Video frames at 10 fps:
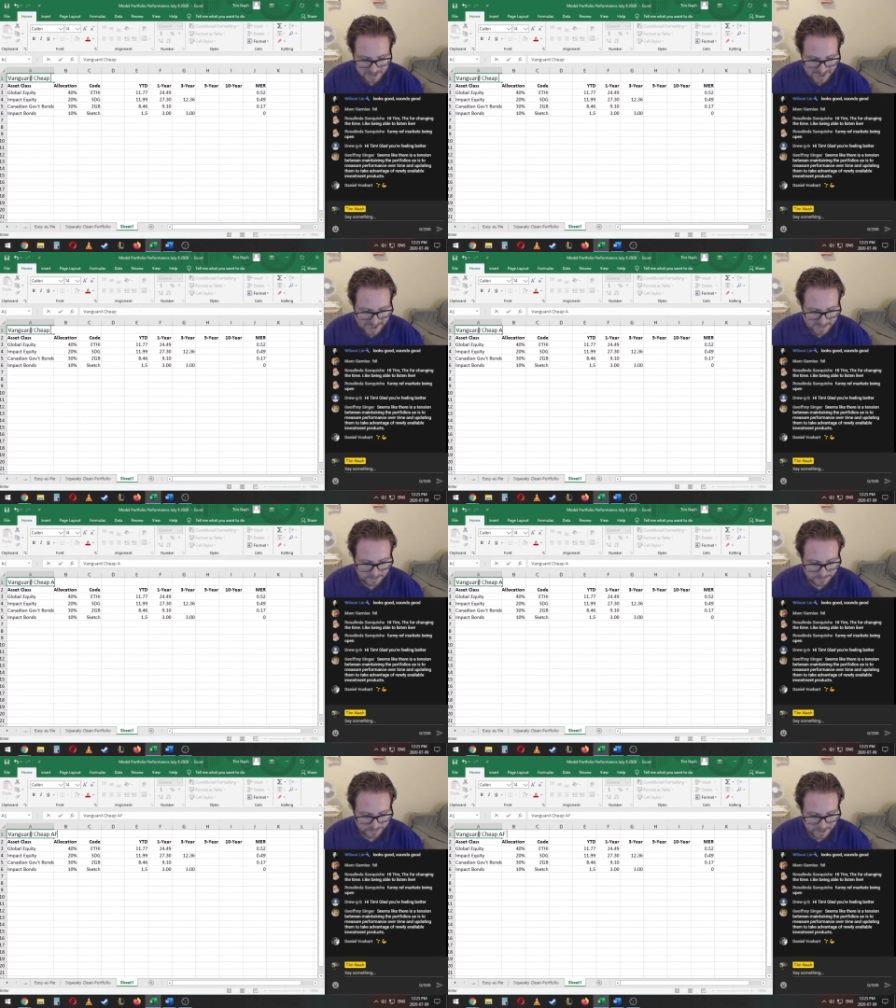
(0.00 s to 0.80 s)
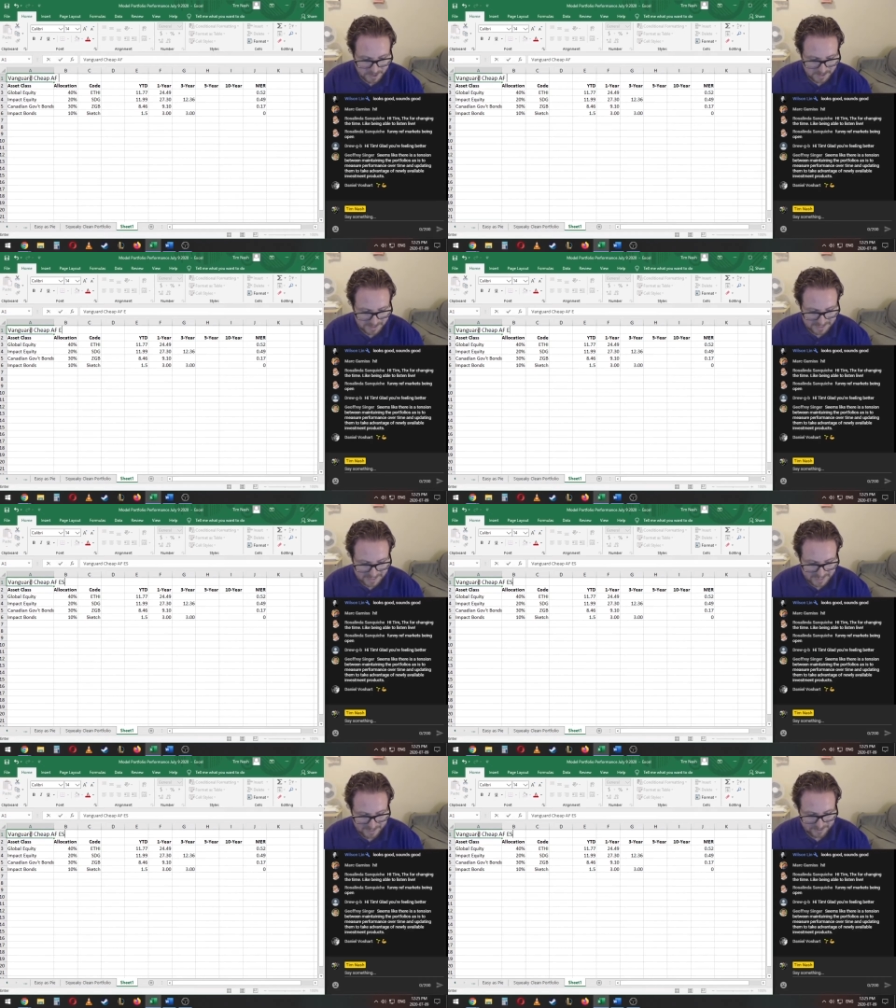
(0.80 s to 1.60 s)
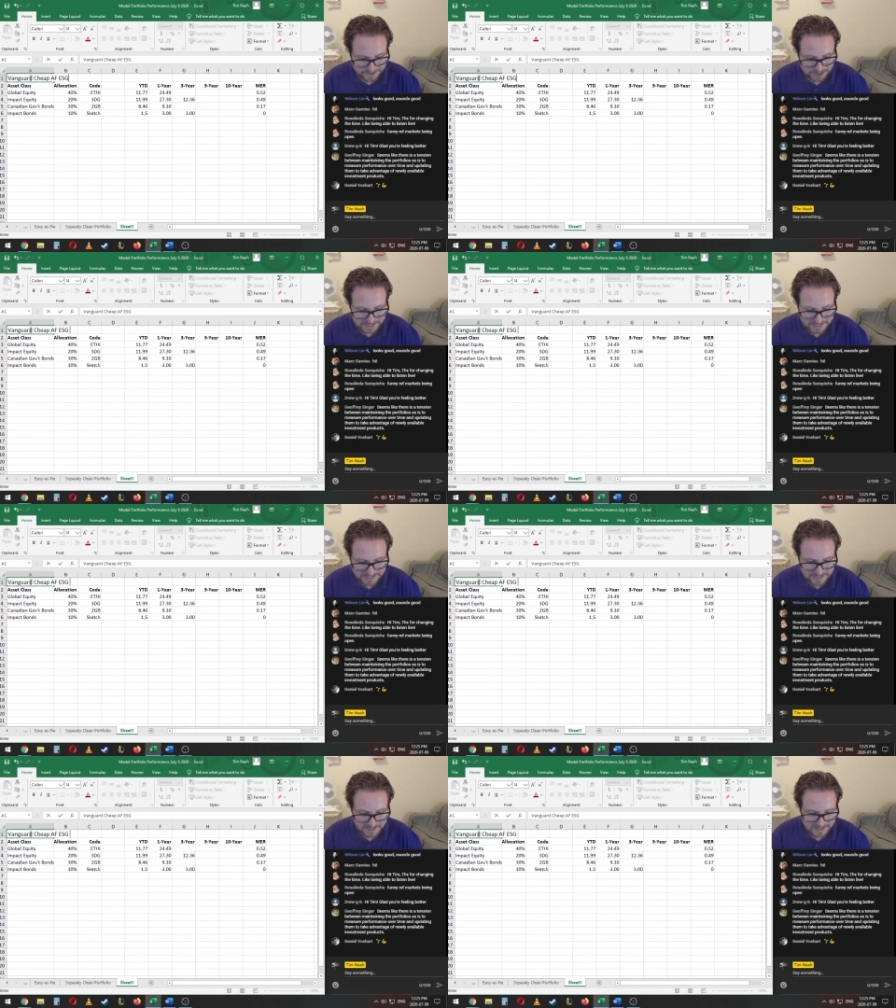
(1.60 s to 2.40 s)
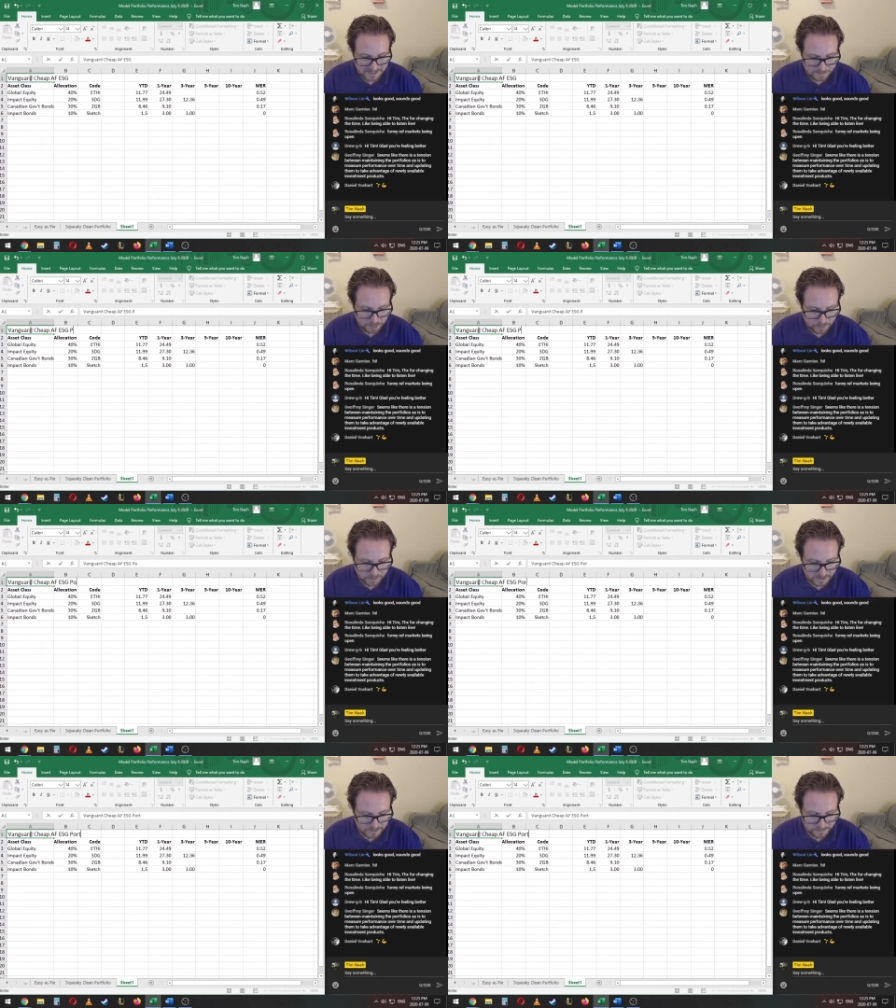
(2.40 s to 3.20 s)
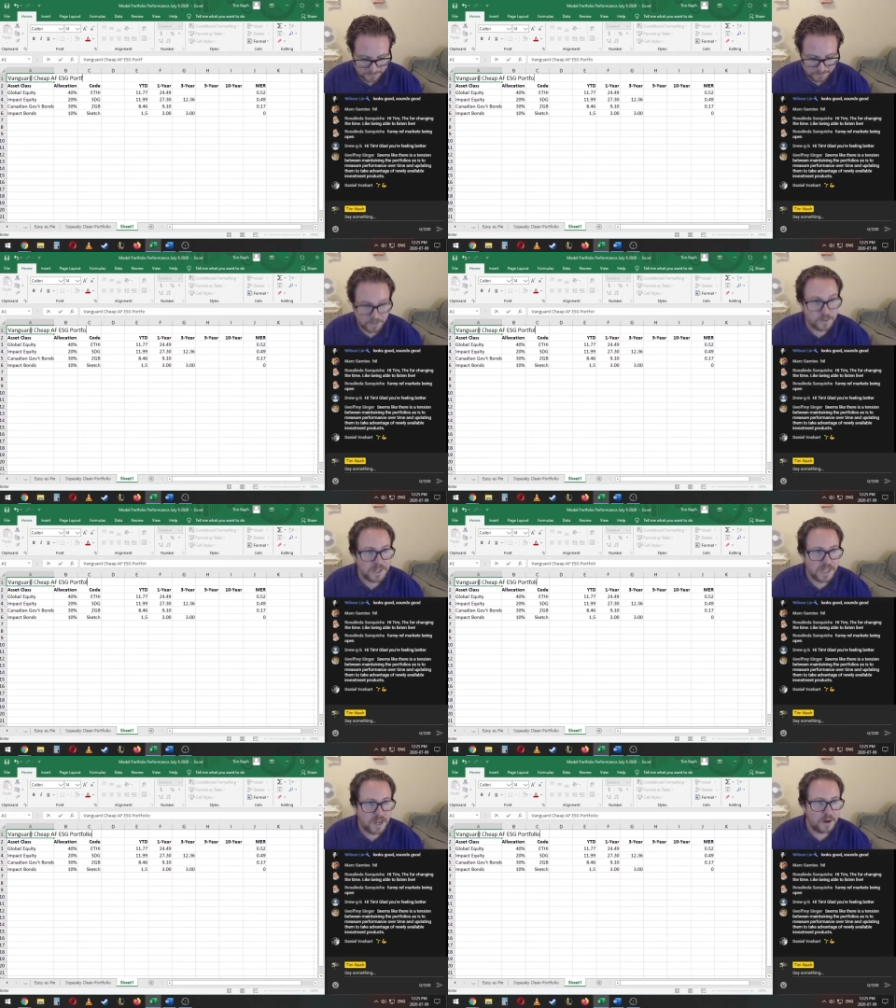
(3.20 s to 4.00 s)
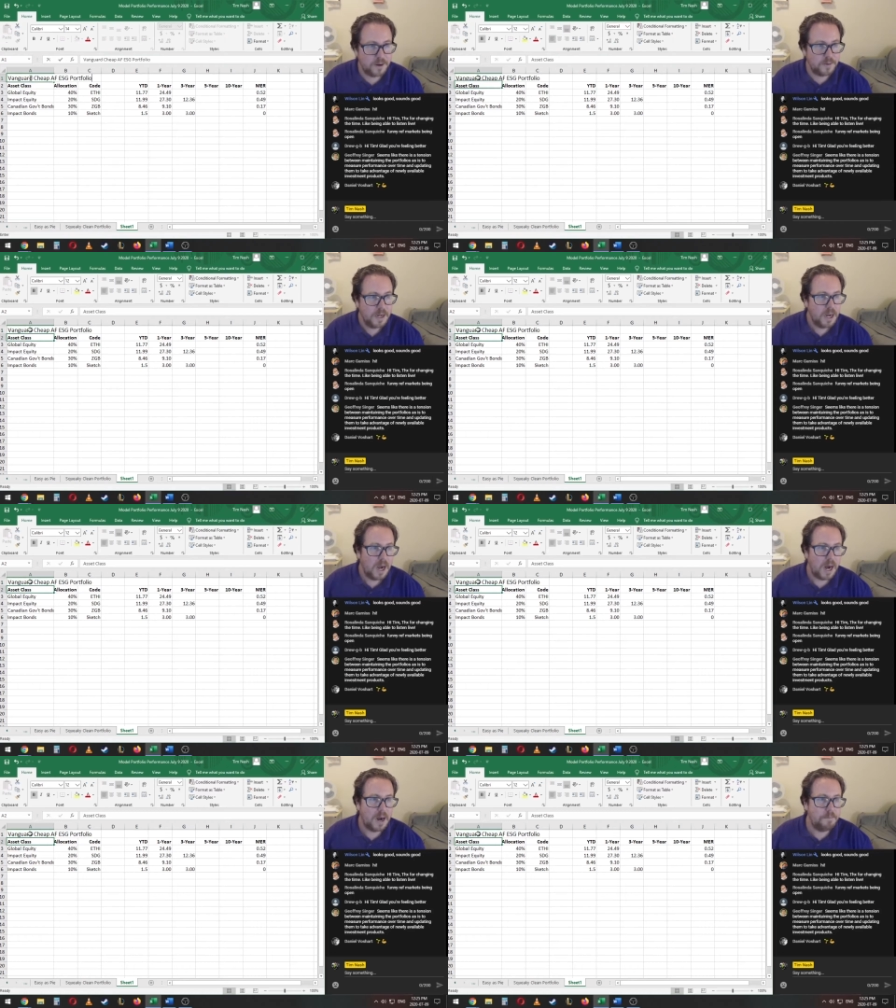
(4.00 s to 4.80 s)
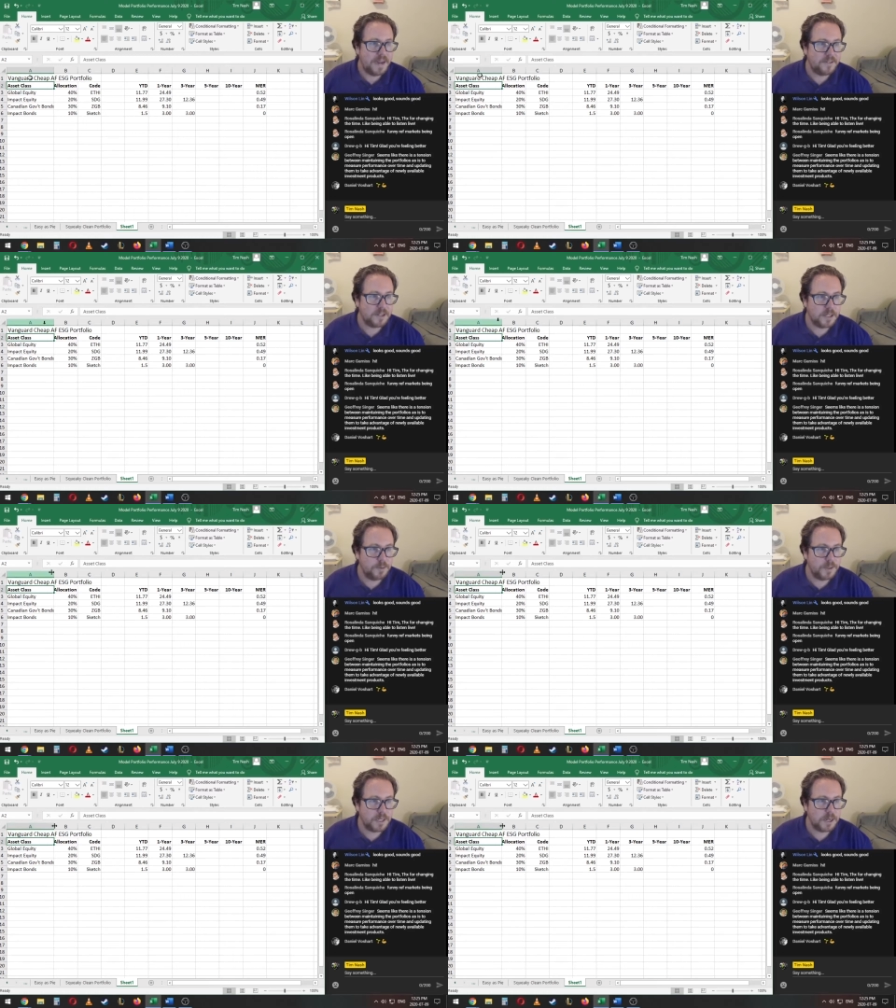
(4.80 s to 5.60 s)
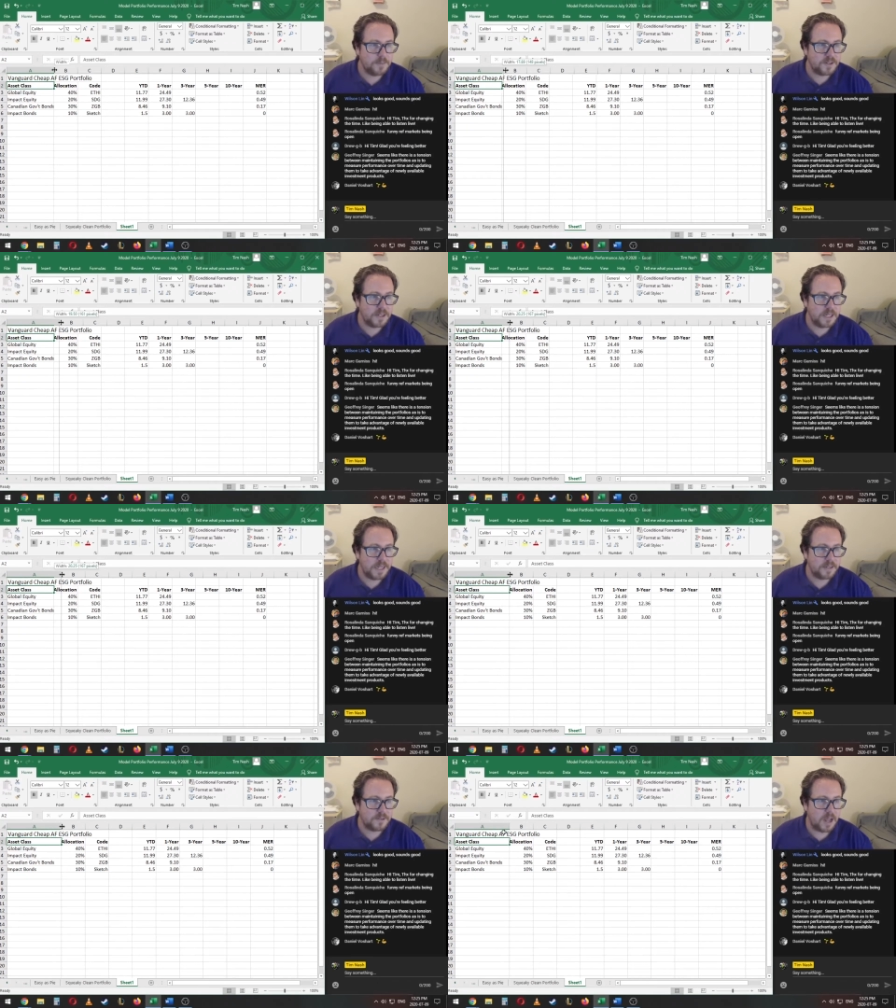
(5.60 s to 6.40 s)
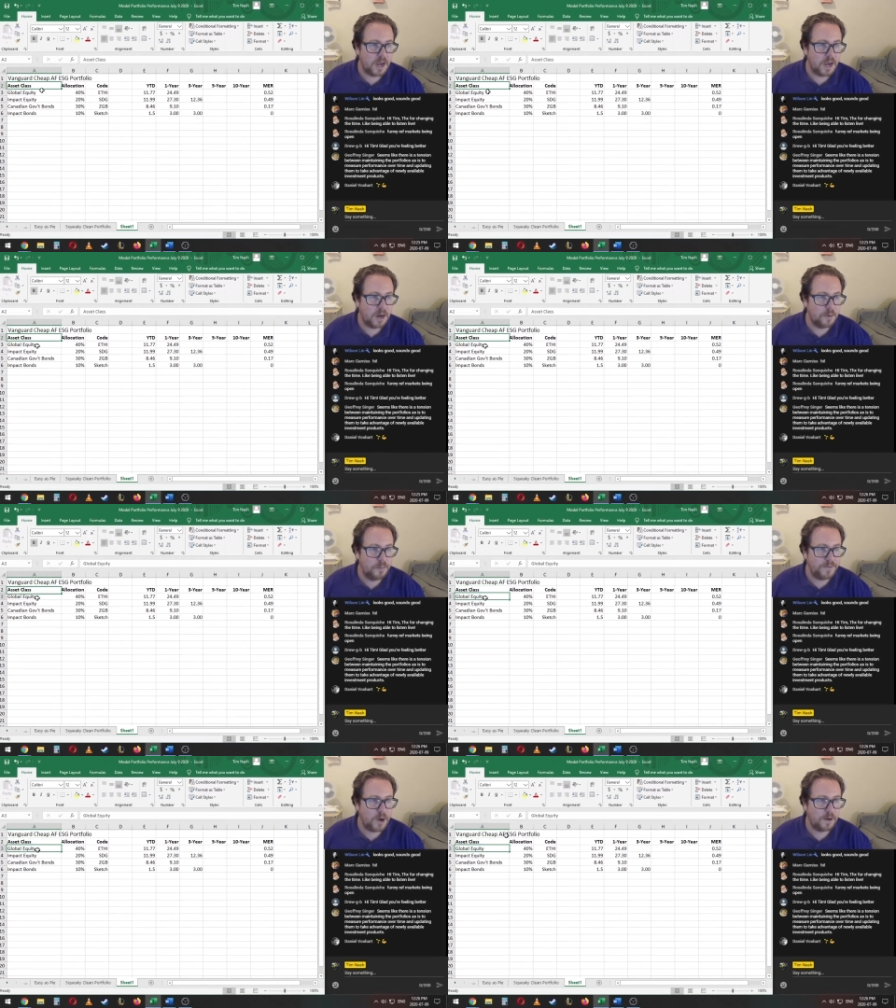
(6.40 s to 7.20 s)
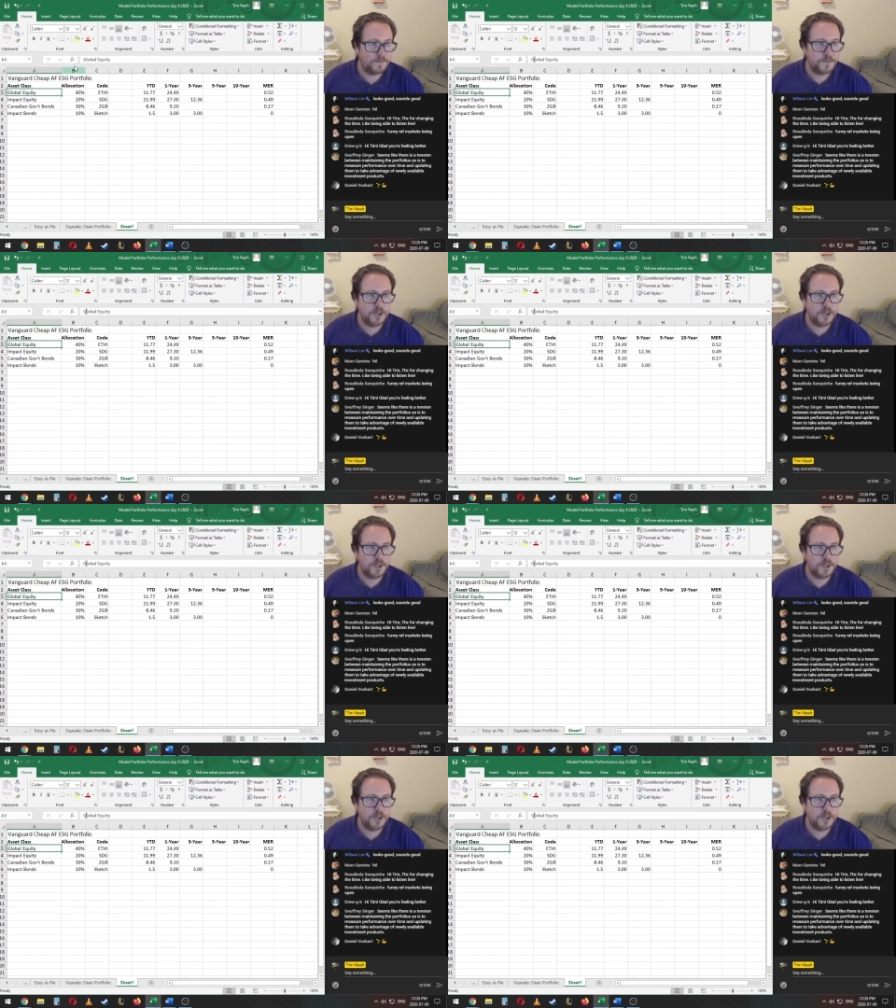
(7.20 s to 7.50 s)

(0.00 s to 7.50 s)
as fuck ESG portfolio. Basically, when it comes to this, we've got